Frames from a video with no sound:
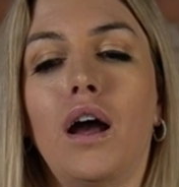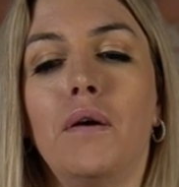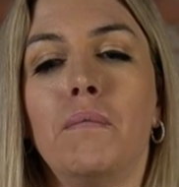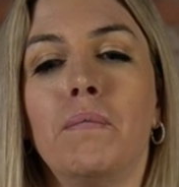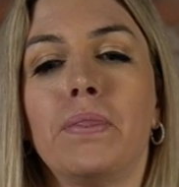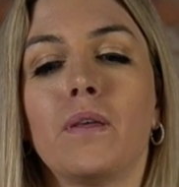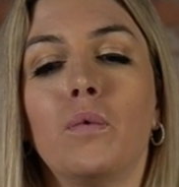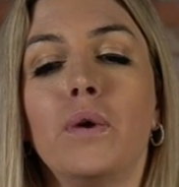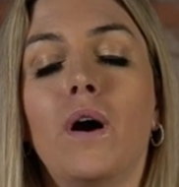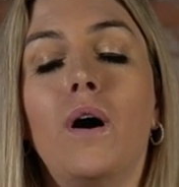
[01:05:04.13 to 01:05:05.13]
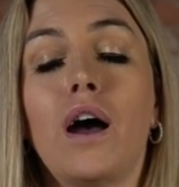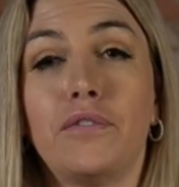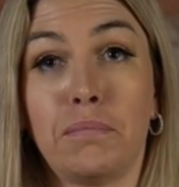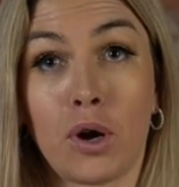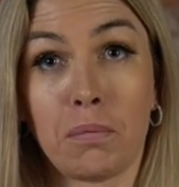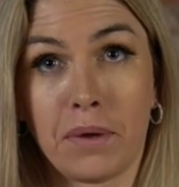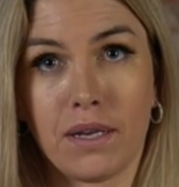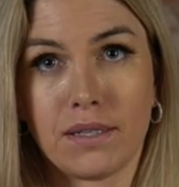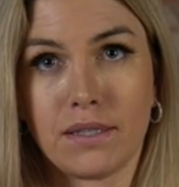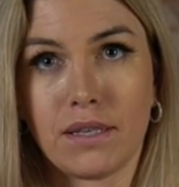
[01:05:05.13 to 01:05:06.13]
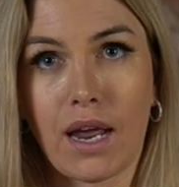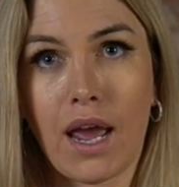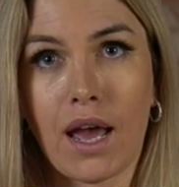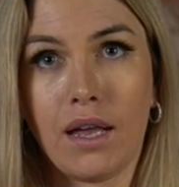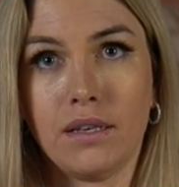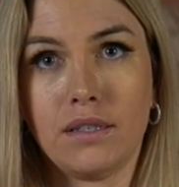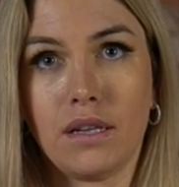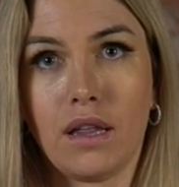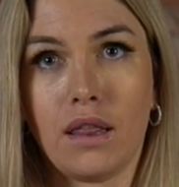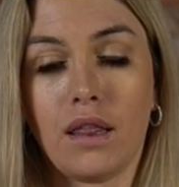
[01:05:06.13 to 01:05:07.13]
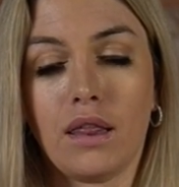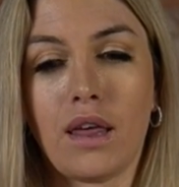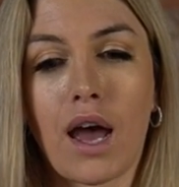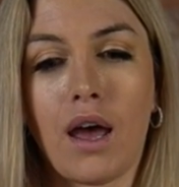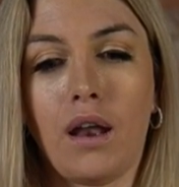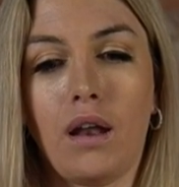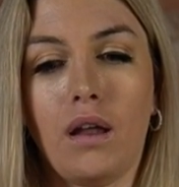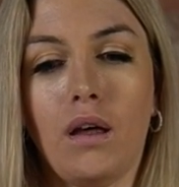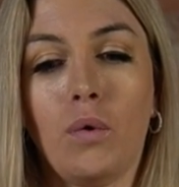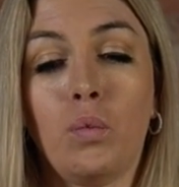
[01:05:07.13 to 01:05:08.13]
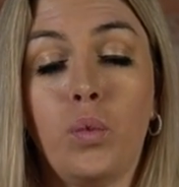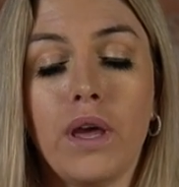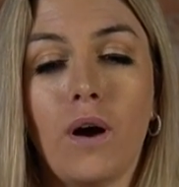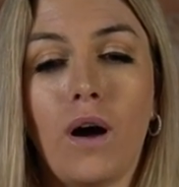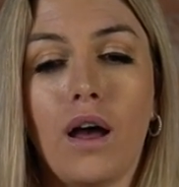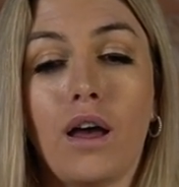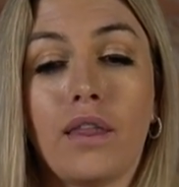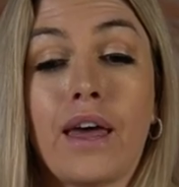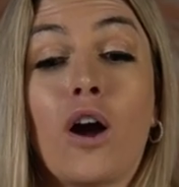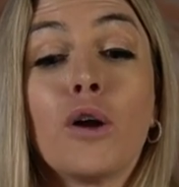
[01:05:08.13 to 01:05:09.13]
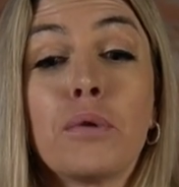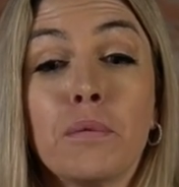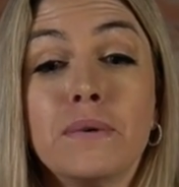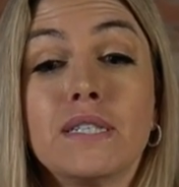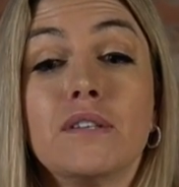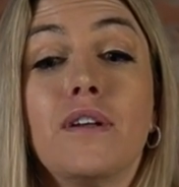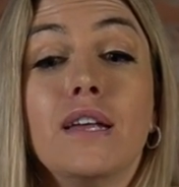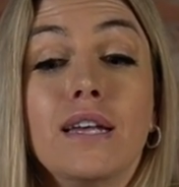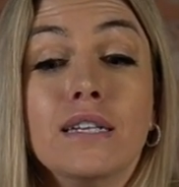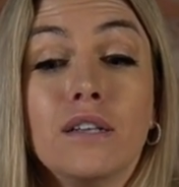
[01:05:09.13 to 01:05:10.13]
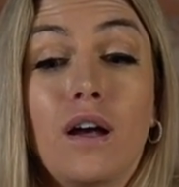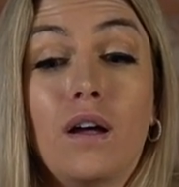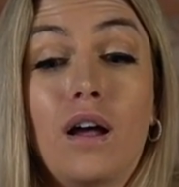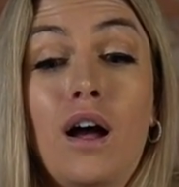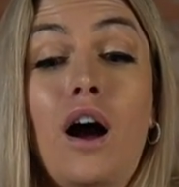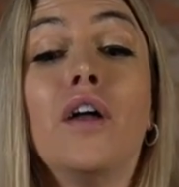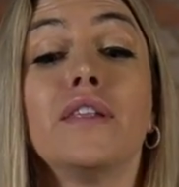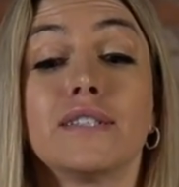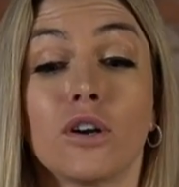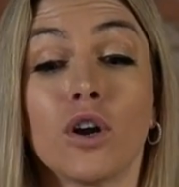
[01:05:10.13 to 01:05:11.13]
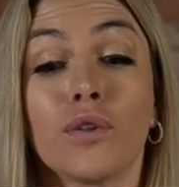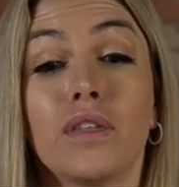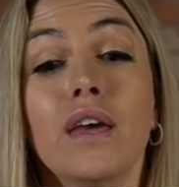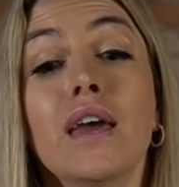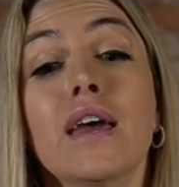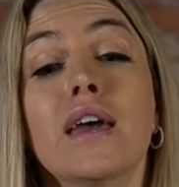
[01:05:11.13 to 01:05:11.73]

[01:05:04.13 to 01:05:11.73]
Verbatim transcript: um, we all have a purpose, and that we all that our purpose is on this earth